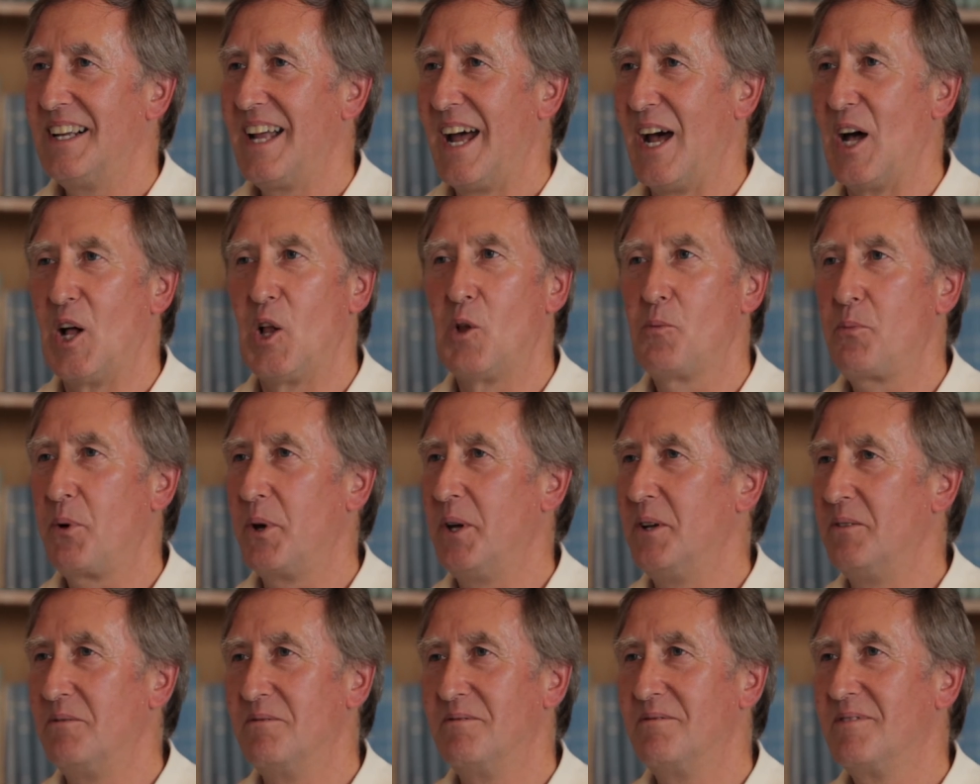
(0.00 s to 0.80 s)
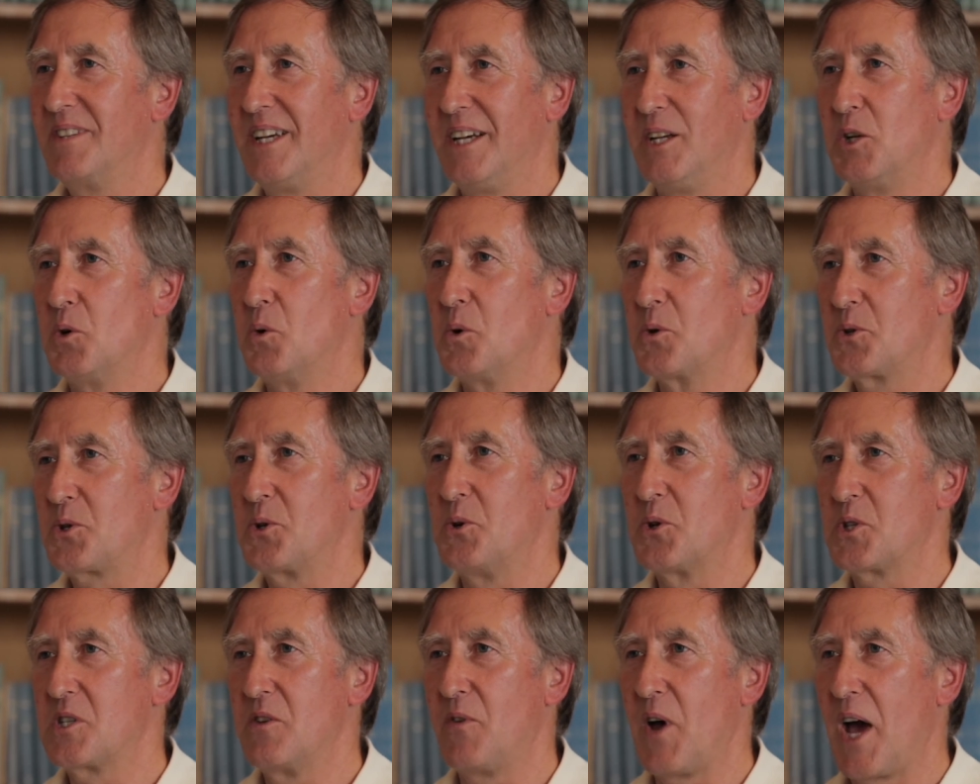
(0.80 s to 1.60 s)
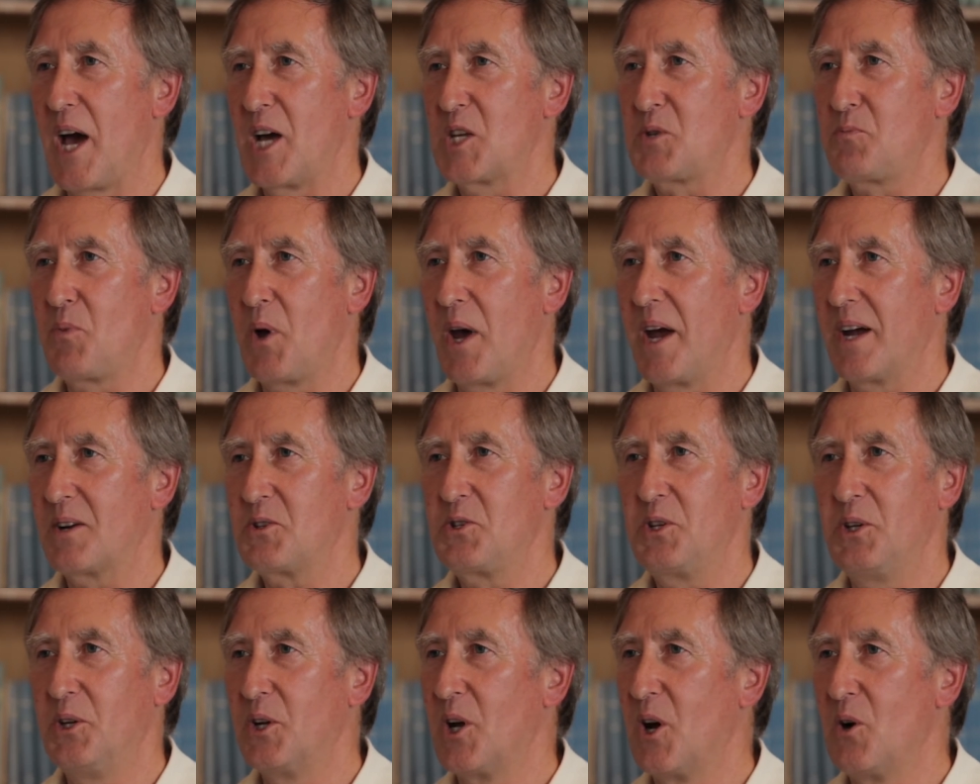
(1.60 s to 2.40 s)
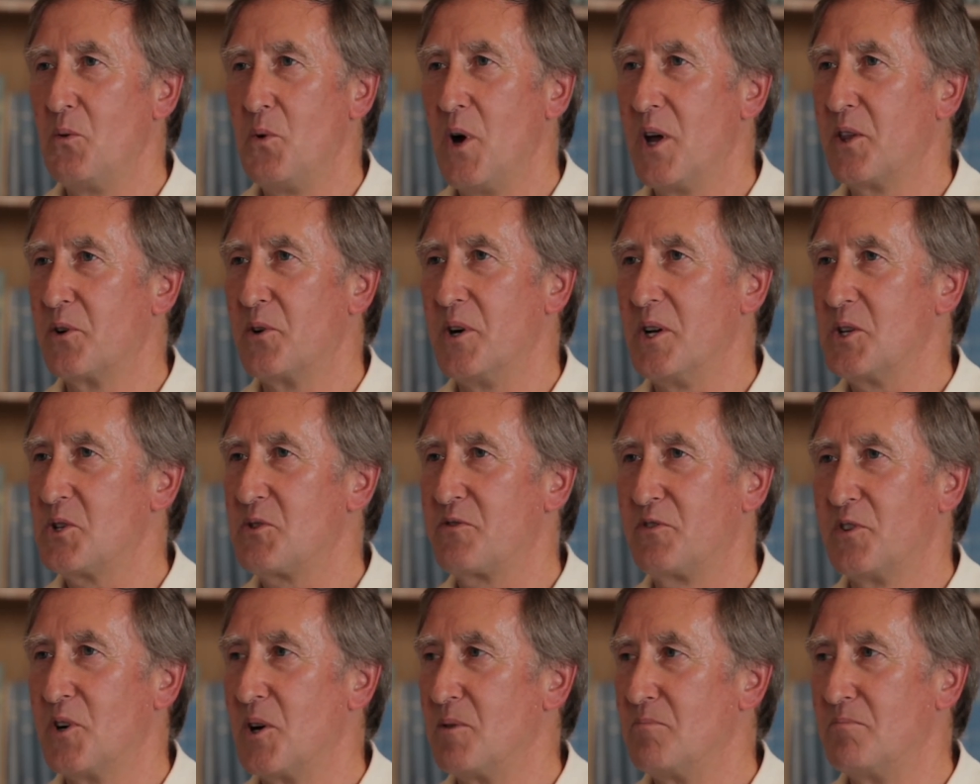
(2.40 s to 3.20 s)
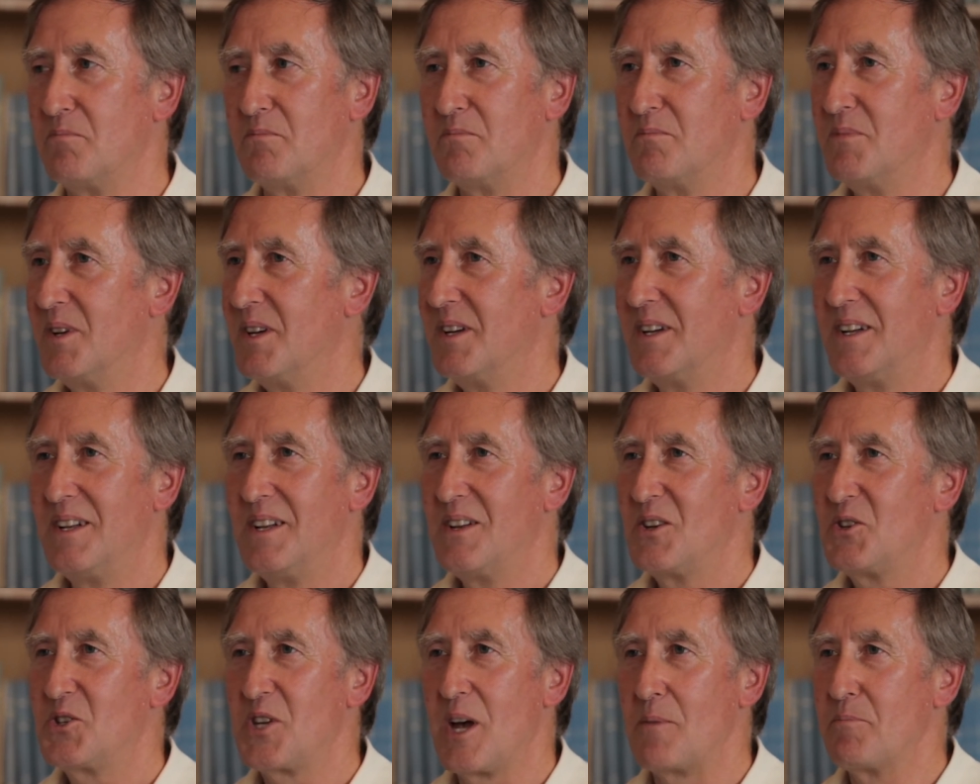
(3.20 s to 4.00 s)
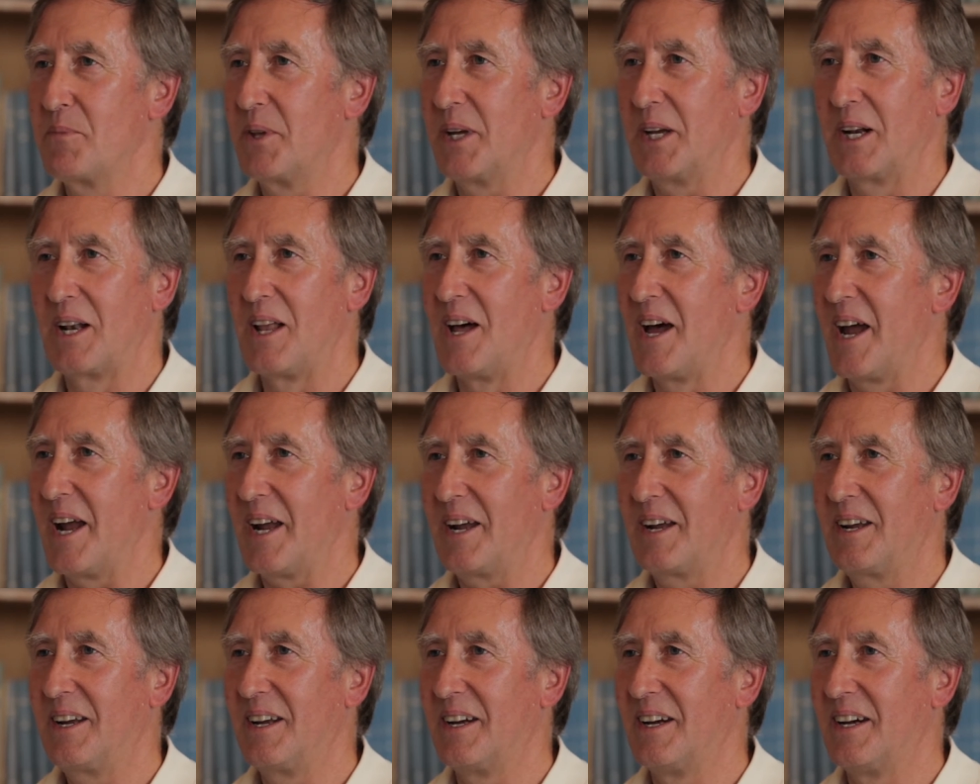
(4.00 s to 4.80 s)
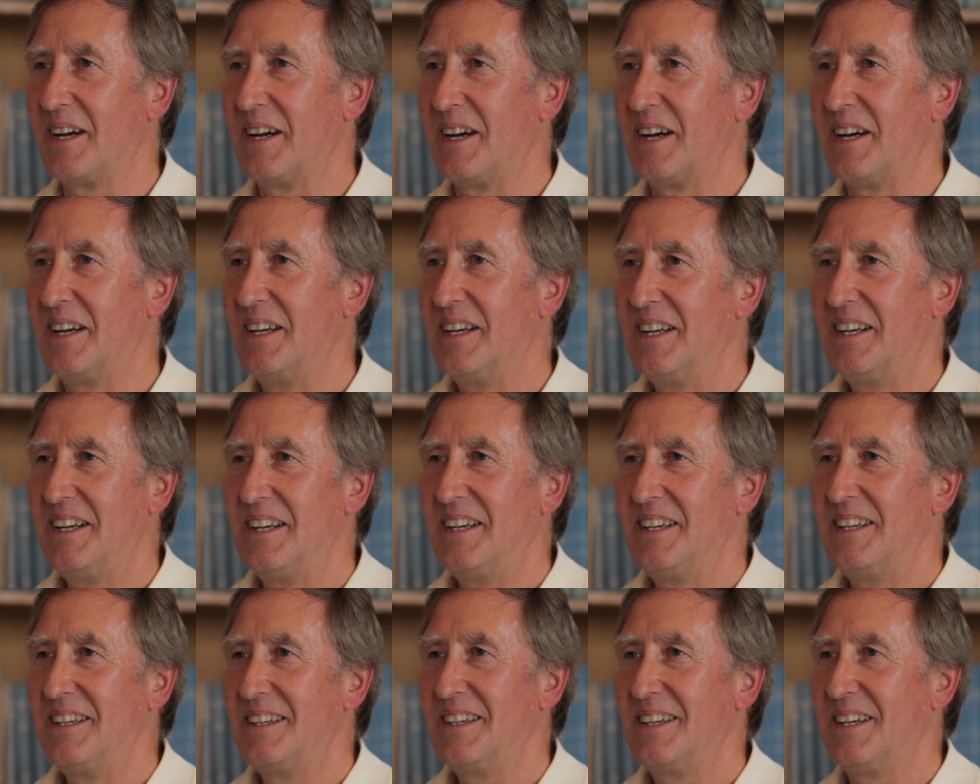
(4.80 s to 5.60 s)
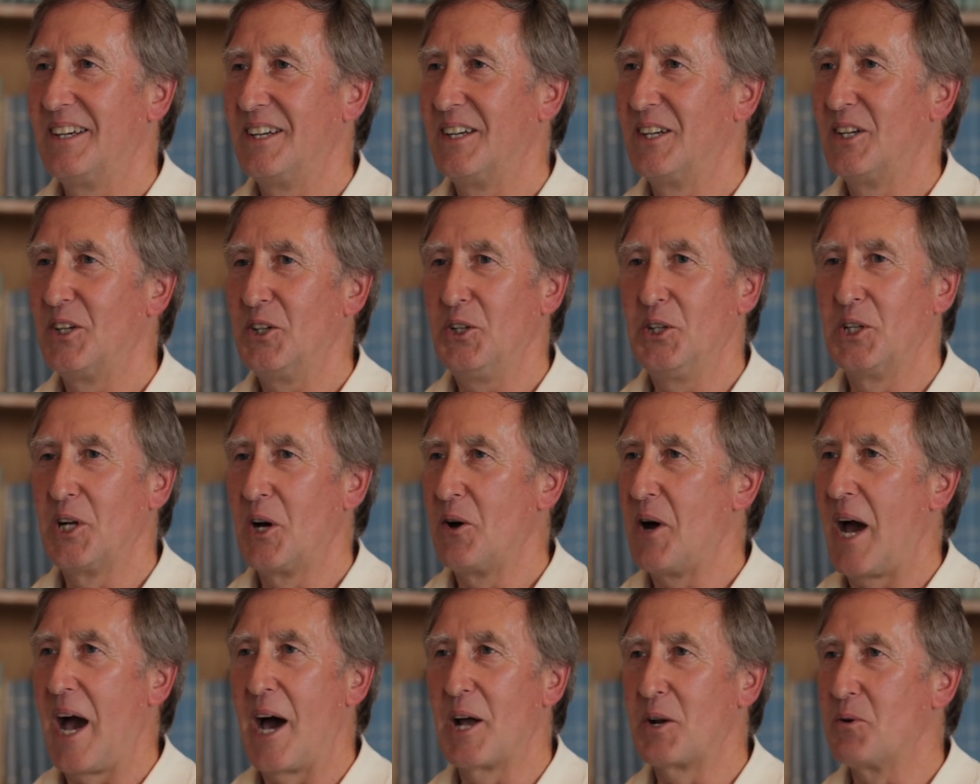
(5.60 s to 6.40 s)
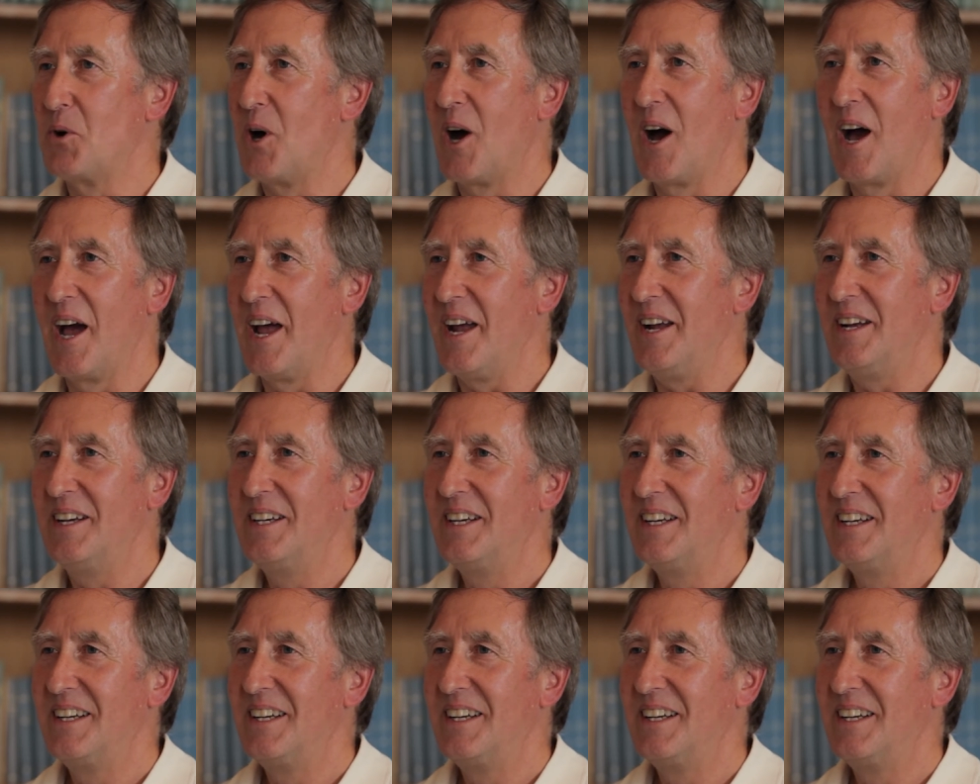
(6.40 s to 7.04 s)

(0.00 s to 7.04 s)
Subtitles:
help in all sorts of aspects, you know, whether it's from something like, you know, how do I